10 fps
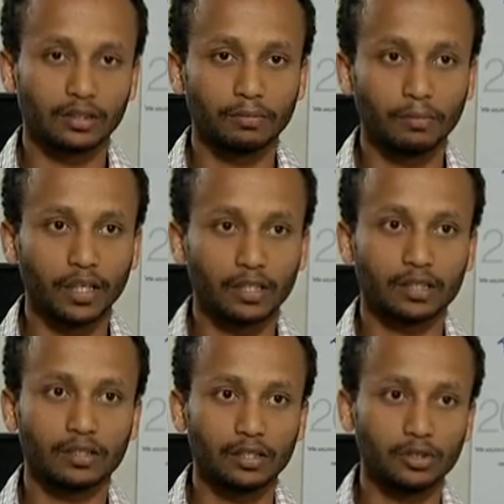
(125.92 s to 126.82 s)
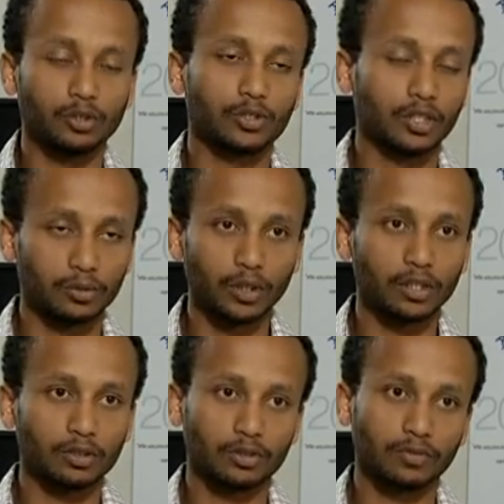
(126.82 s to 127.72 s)
make the doors and
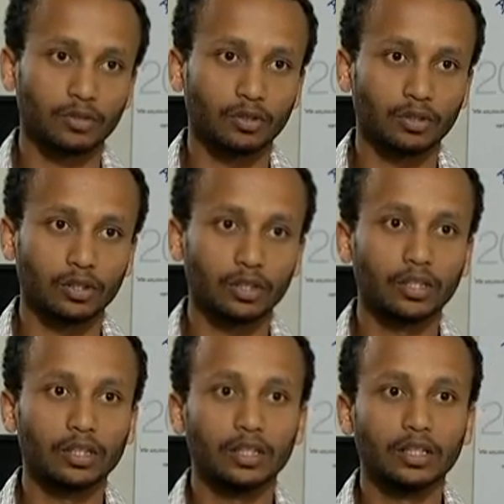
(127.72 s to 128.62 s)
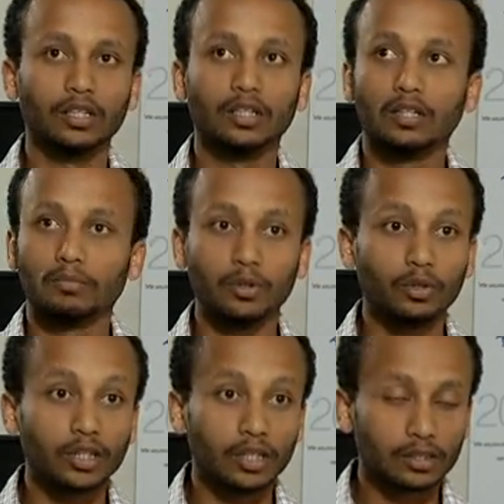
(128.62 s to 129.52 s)
windows for
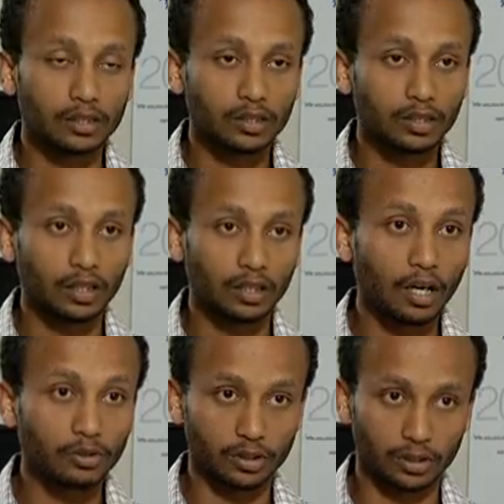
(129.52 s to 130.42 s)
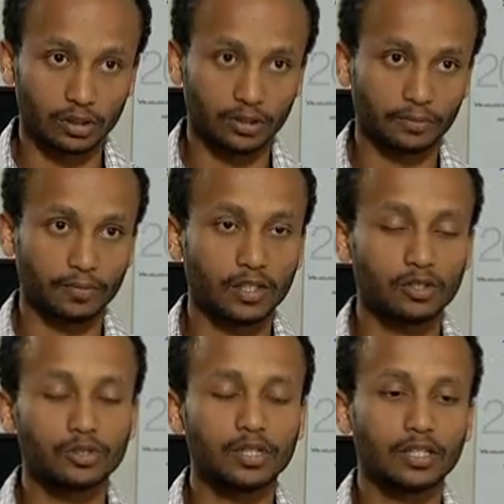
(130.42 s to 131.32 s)
buildings and houses.
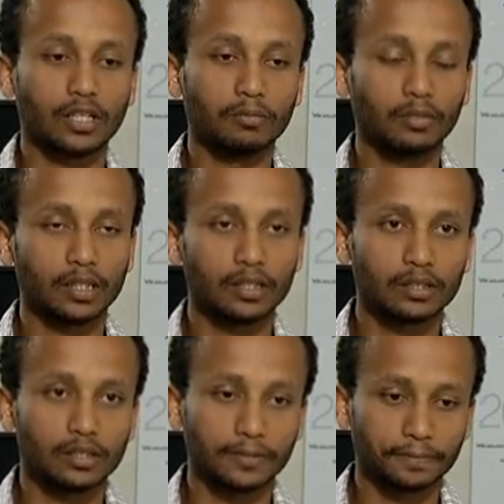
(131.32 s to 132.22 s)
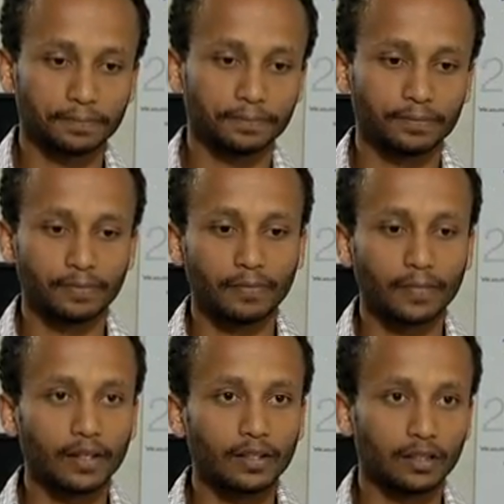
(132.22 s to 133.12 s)
So these companies
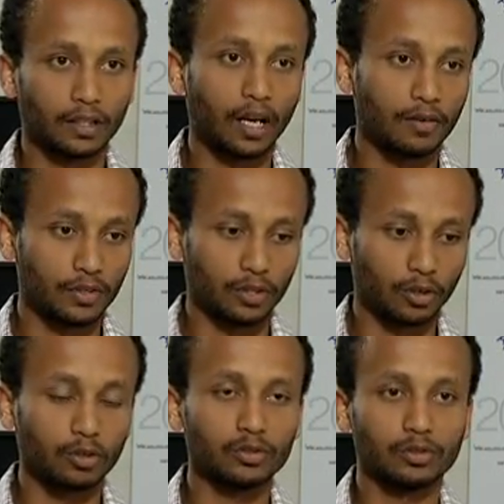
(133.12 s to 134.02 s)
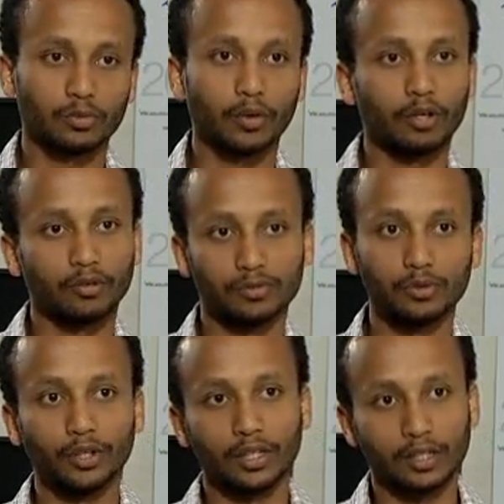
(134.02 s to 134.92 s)
have their own way of
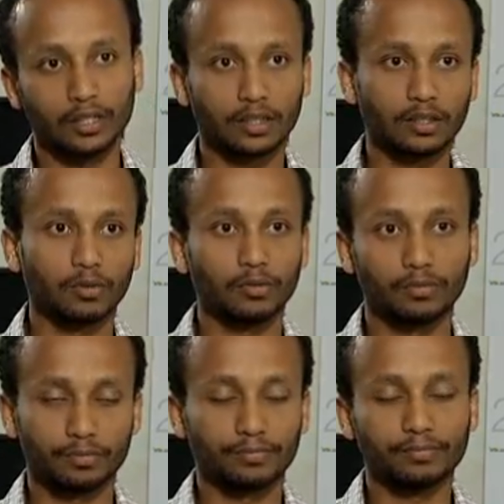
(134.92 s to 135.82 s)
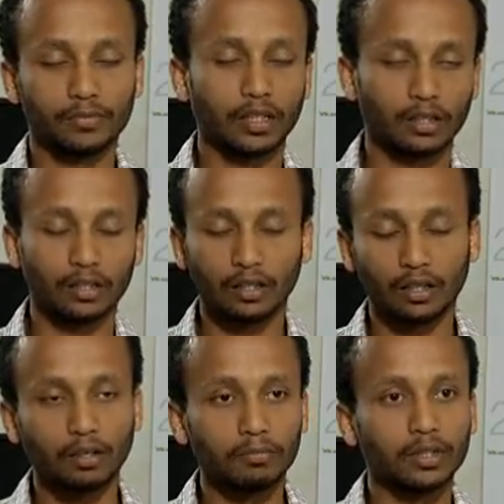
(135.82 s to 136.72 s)
doing
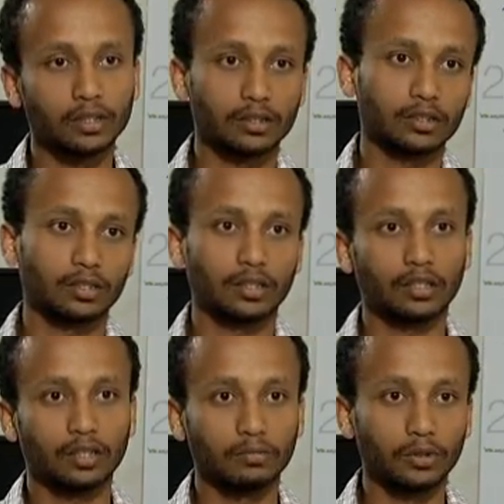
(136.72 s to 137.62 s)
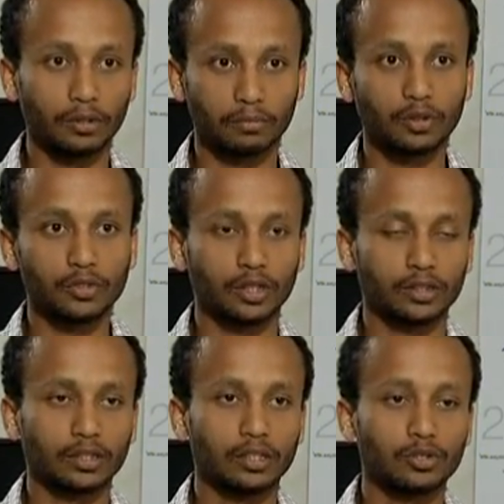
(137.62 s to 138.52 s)
a complete aluminum
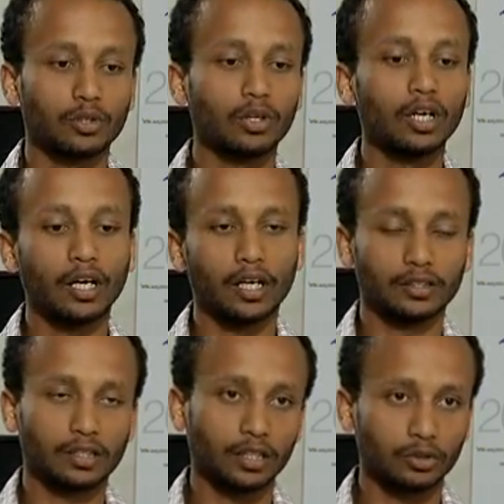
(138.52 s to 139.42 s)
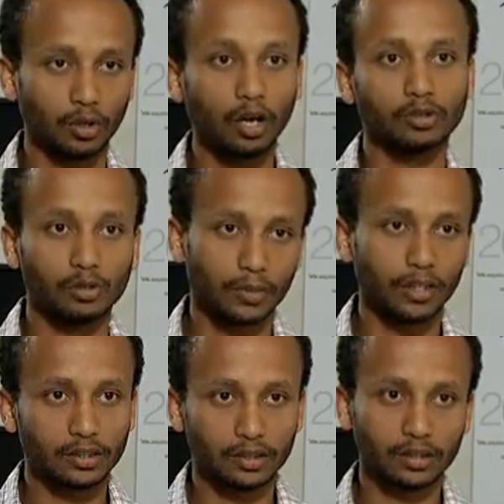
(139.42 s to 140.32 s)
project. So I try to
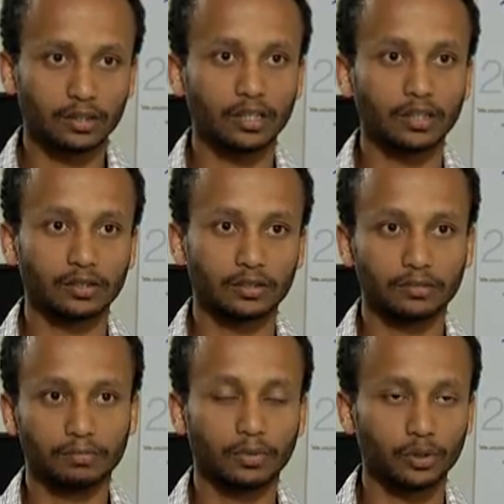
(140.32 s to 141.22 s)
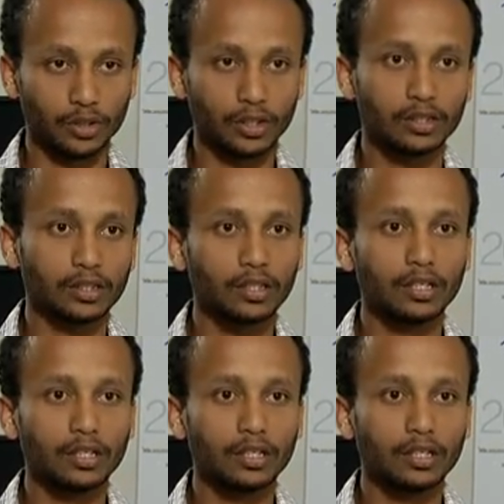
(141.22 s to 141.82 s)
automate that process